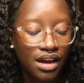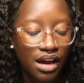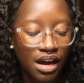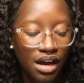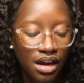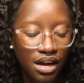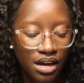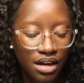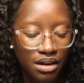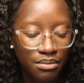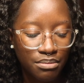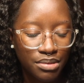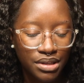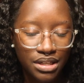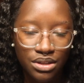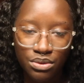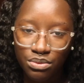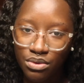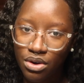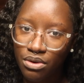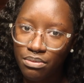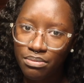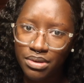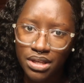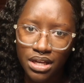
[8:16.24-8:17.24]
Um, but it
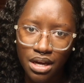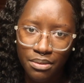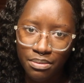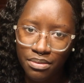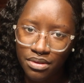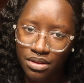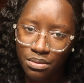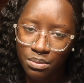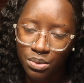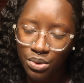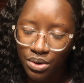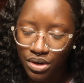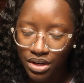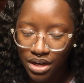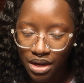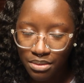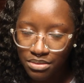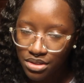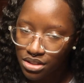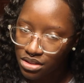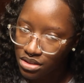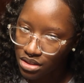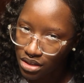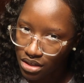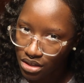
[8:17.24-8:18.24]
won't be up in the morning, I'm
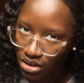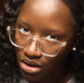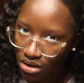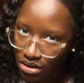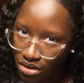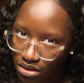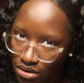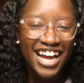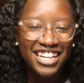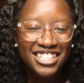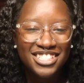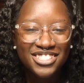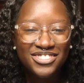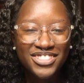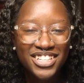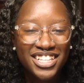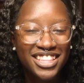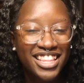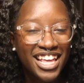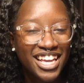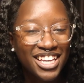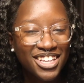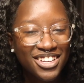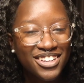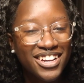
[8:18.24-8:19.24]
just letting y'all know. I just wanna
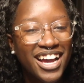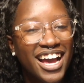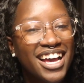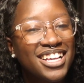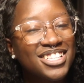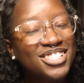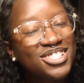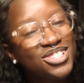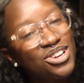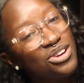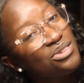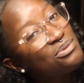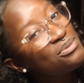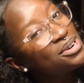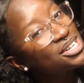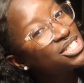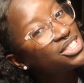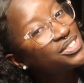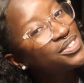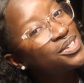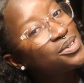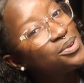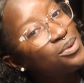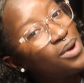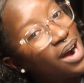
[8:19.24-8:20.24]
thank you guys so much
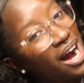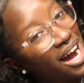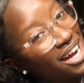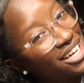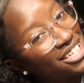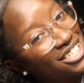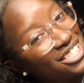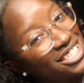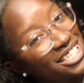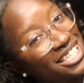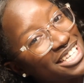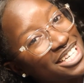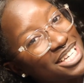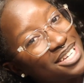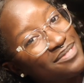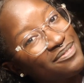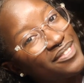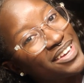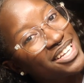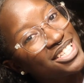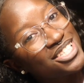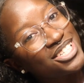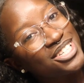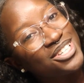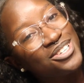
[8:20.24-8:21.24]
for watching.
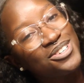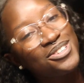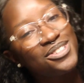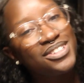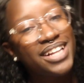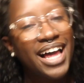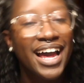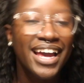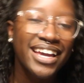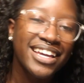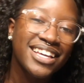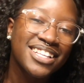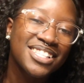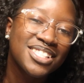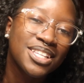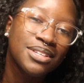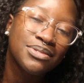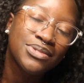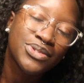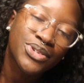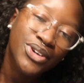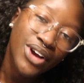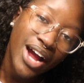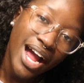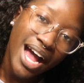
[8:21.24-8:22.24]
Make sure you like and
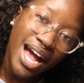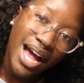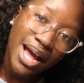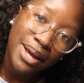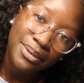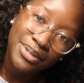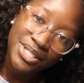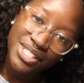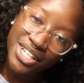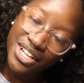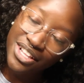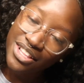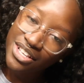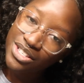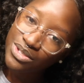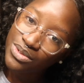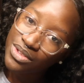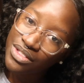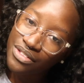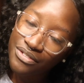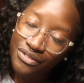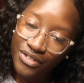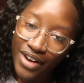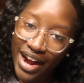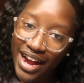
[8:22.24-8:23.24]
subscribe, share this
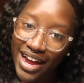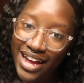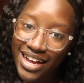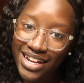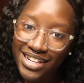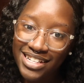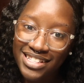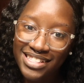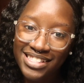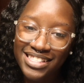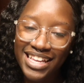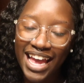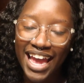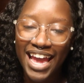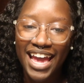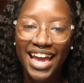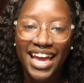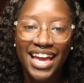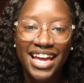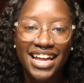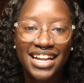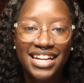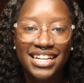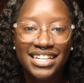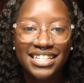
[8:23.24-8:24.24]
with friends,
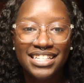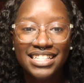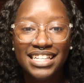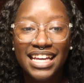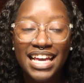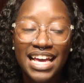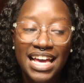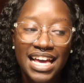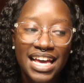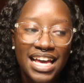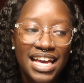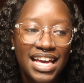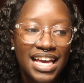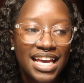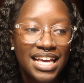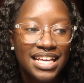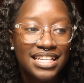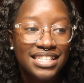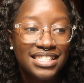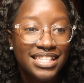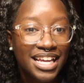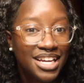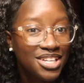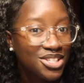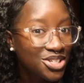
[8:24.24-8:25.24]
and
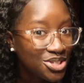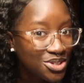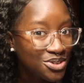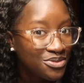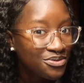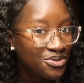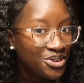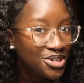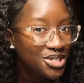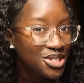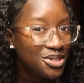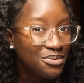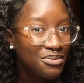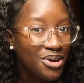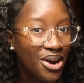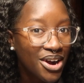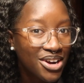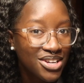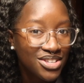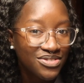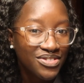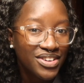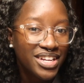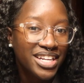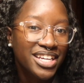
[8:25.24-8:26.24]
stay tuned for
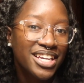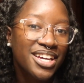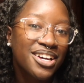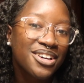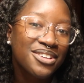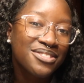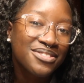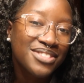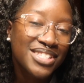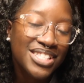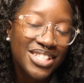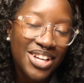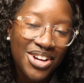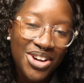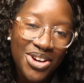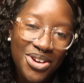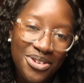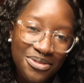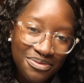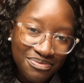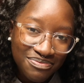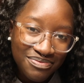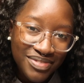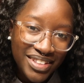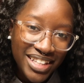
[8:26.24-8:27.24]
tomorrow's video. So
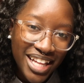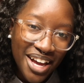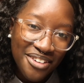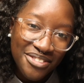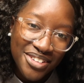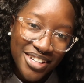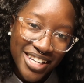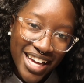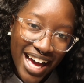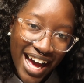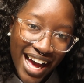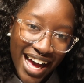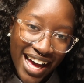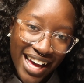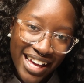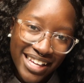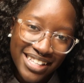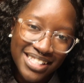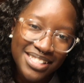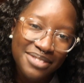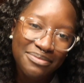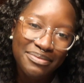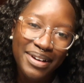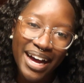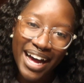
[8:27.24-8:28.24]
love you guys,
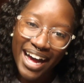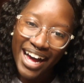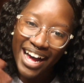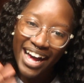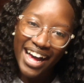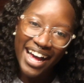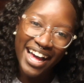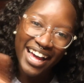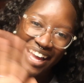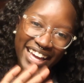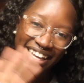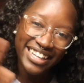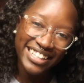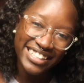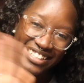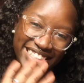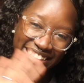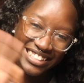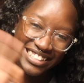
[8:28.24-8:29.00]
bye.